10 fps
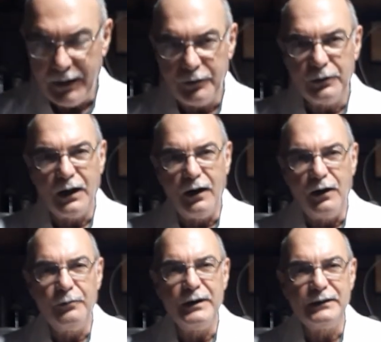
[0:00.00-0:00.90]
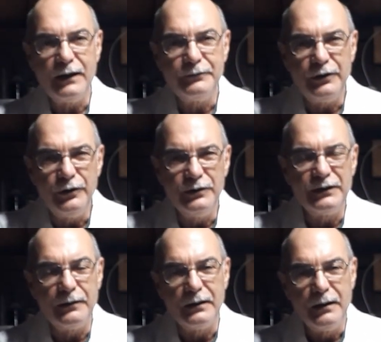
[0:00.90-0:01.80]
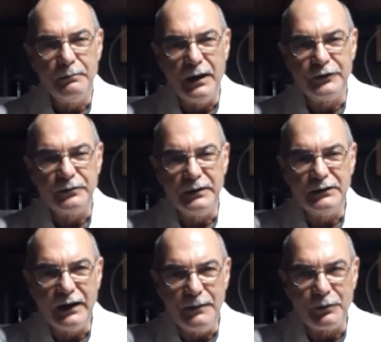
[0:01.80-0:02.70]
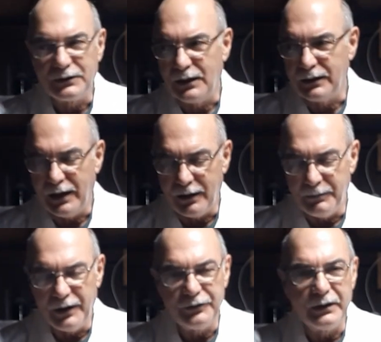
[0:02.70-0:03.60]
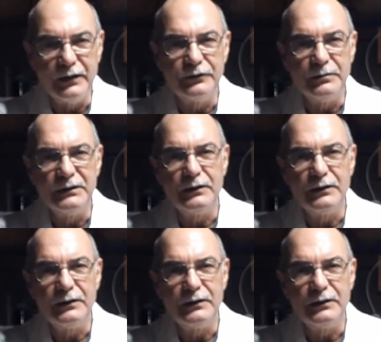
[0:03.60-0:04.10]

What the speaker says: I don't always have to use a measurement tape or some kind of measuring instrument.